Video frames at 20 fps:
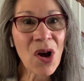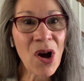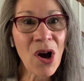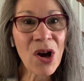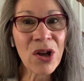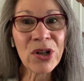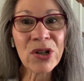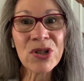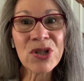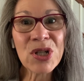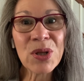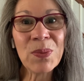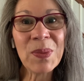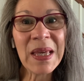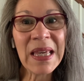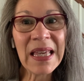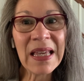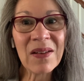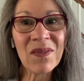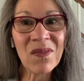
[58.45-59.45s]
honored to
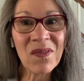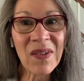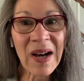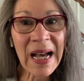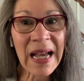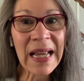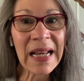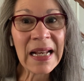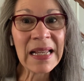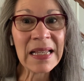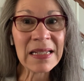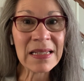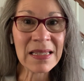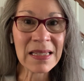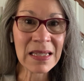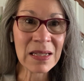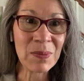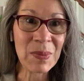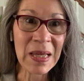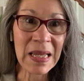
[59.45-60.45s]
be invited
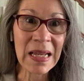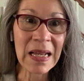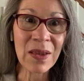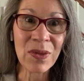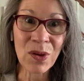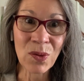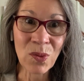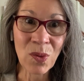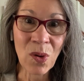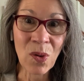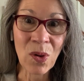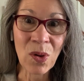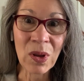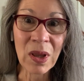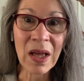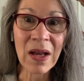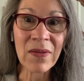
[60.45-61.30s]
to be in the role